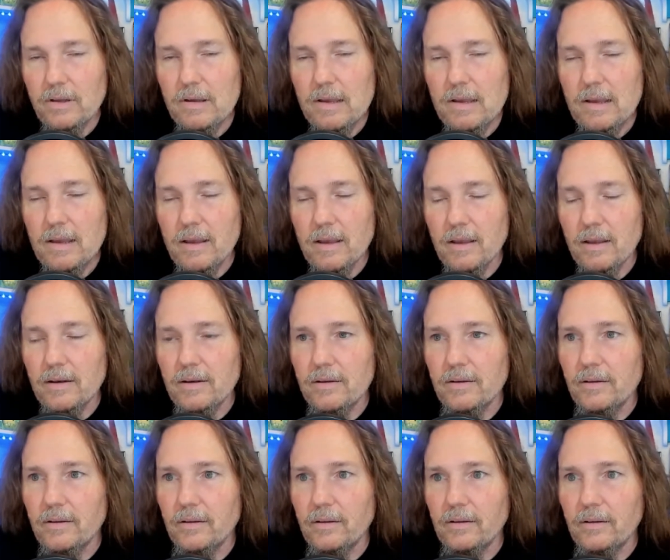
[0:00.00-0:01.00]

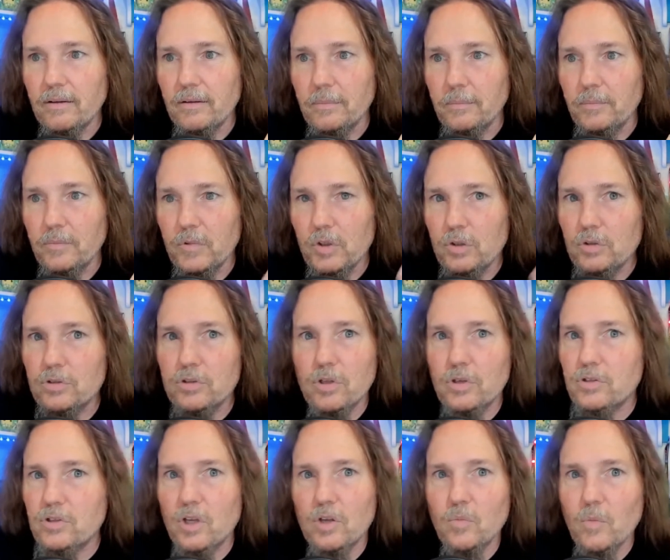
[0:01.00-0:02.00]
and um, use
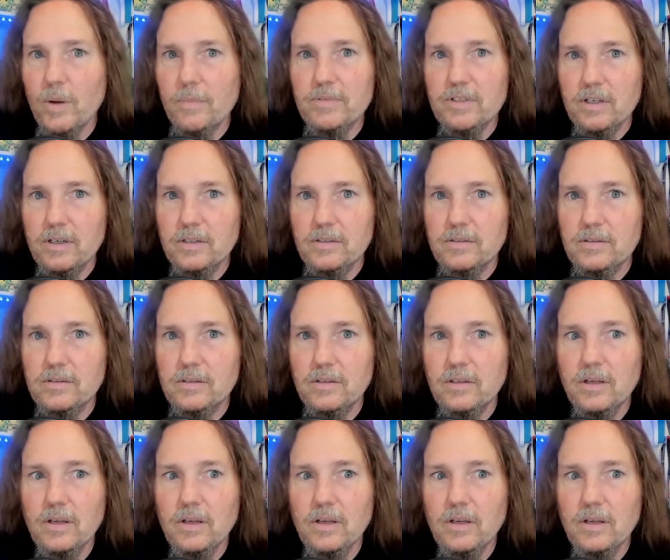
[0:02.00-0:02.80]
those on websites.